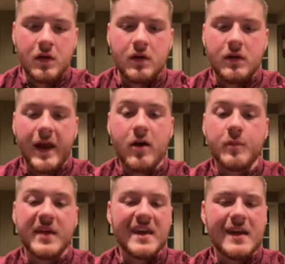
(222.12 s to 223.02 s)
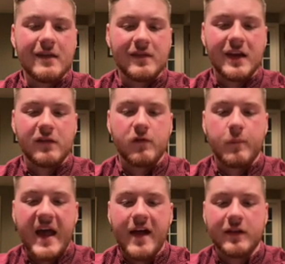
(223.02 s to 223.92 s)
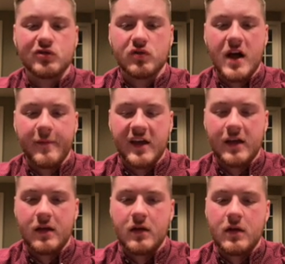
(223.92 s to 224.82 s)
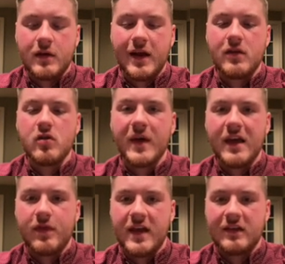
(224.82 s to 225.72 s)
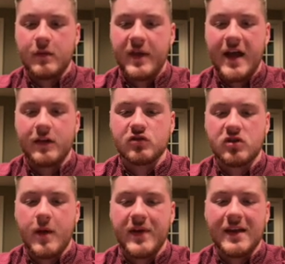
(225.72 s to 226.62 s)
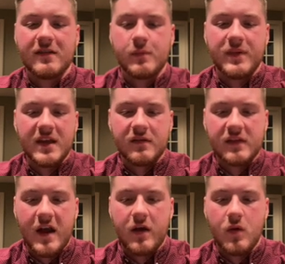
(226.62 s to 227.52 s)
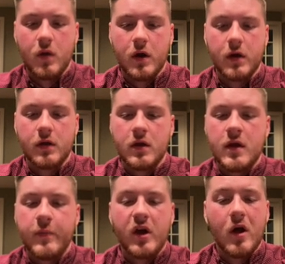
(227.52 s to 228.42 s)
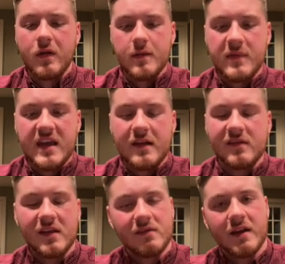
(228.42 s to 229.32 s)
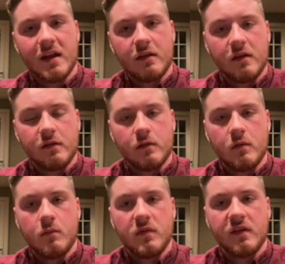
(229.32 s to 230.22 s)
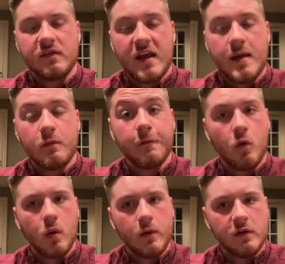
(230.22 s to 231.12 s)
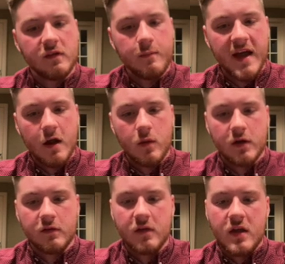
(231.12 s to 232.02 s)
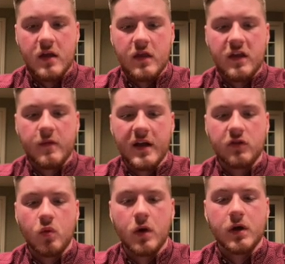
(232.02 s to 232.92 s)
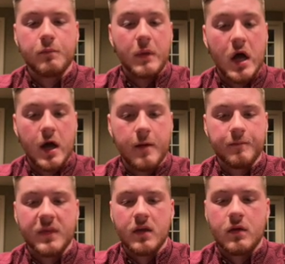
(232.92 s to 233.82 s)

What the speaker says: Now P stands for palindromic. Now you might think that palindromic is a big scary word, but all it means is that it is the same forwards and backwards. Think about the word mom.